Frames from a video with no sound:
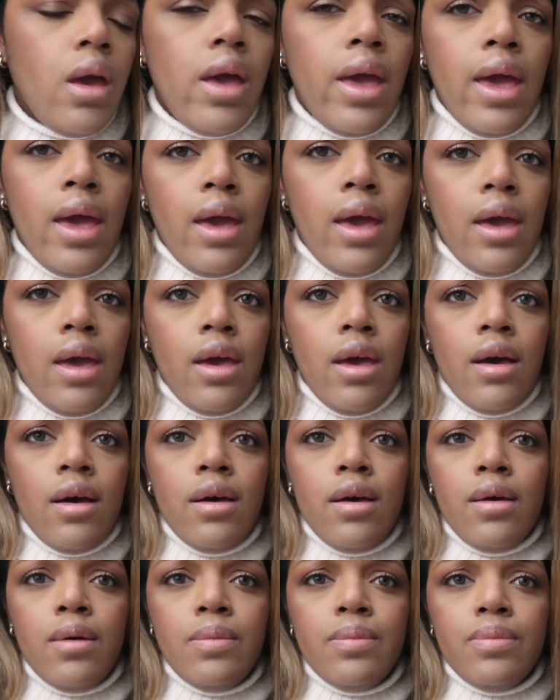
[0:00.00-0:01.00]
a
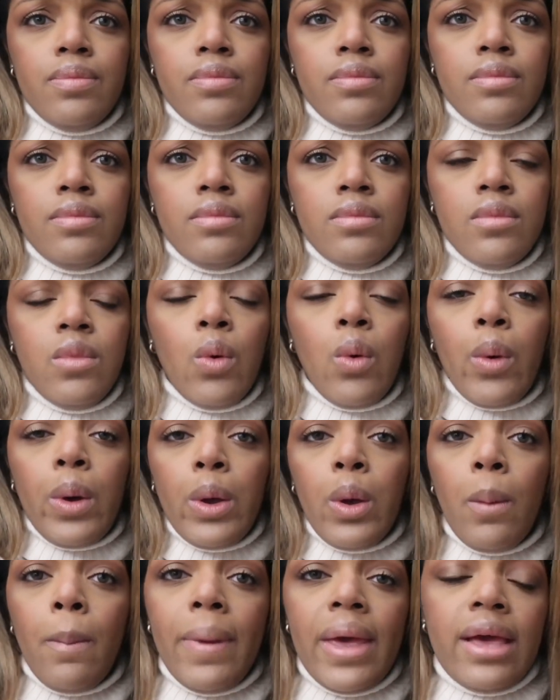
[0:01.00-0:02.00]
um,
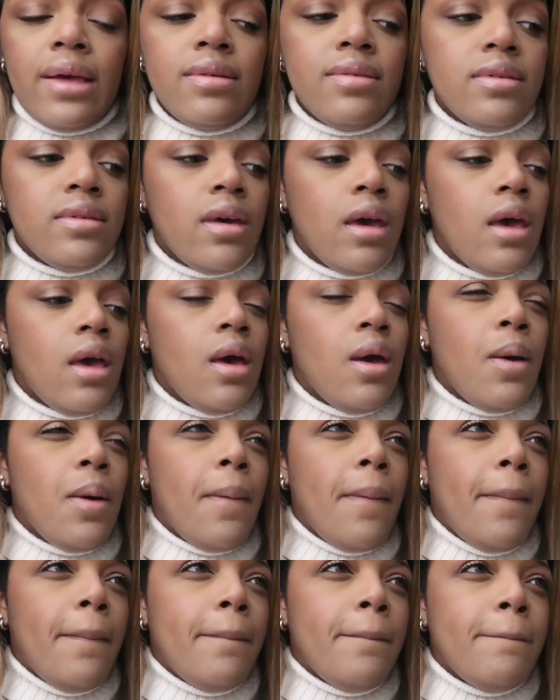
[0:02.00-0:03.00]
oil base,
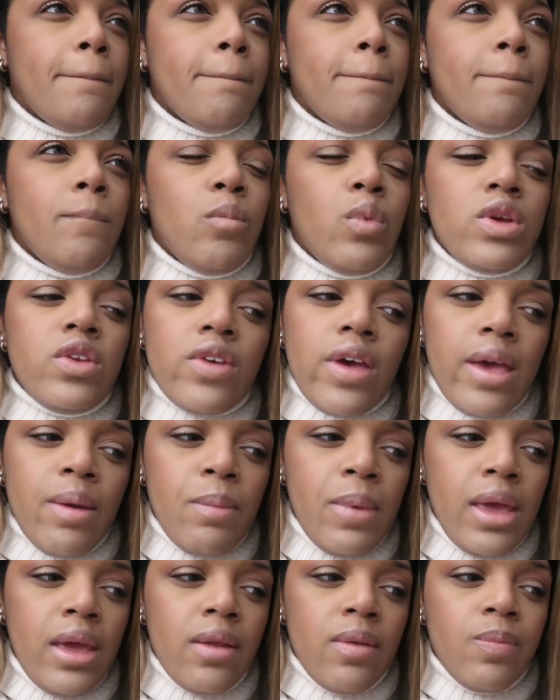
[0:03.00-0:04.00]
which I
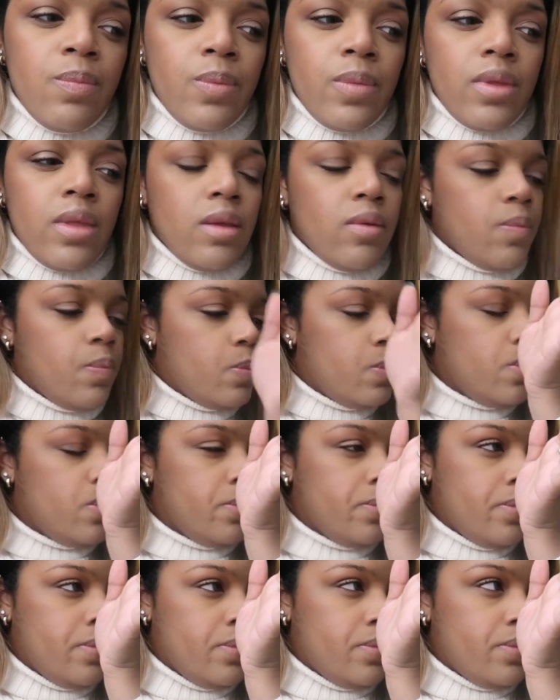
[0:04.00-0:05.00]
mean,
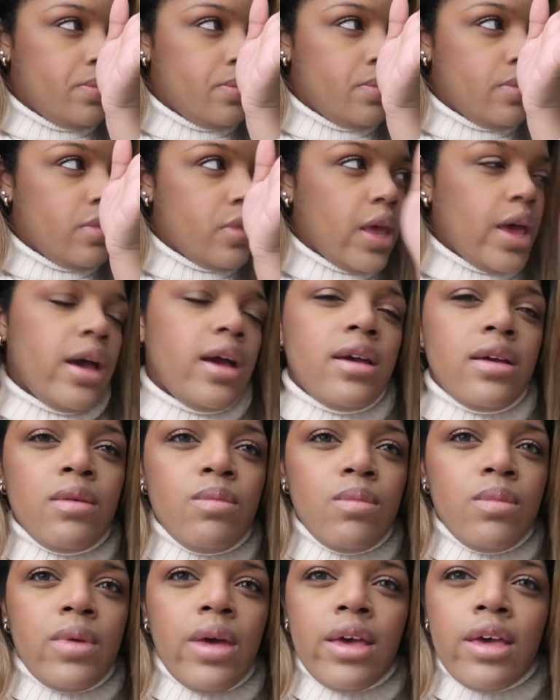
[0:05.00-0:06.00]
I,
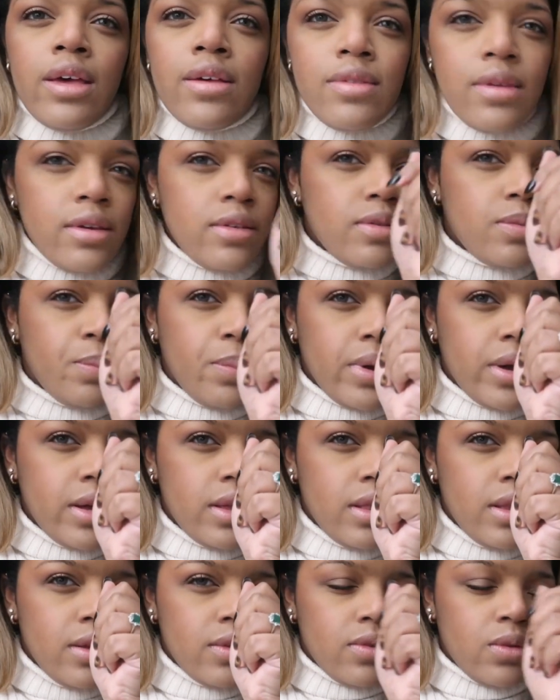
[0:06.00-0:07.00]
I guess I
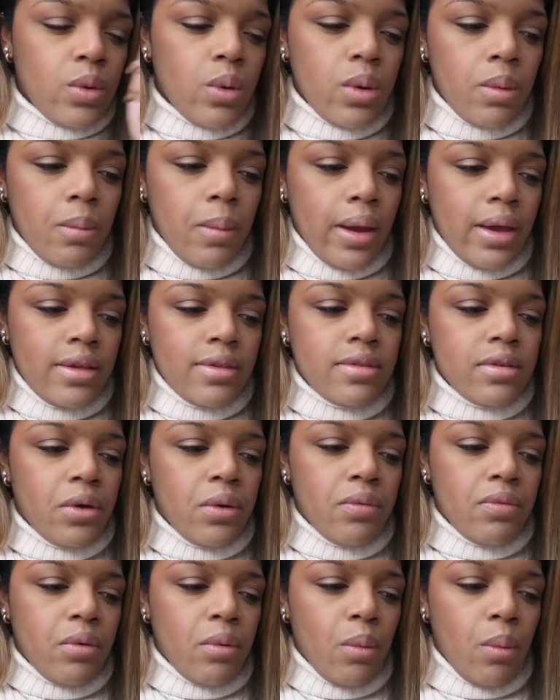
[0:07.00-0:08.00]
sprayed this on
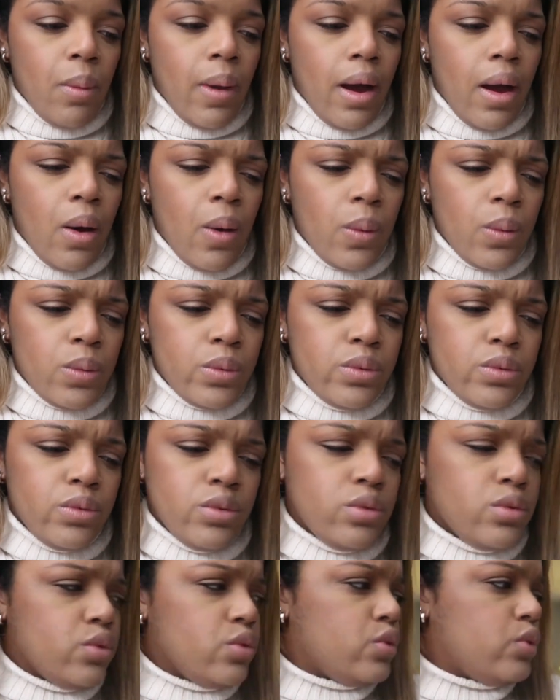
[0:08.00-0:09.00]
myself
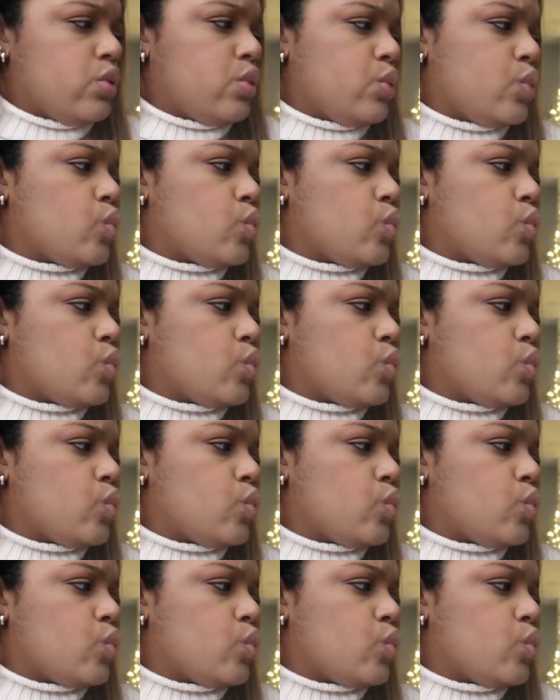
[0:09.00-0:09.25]
around,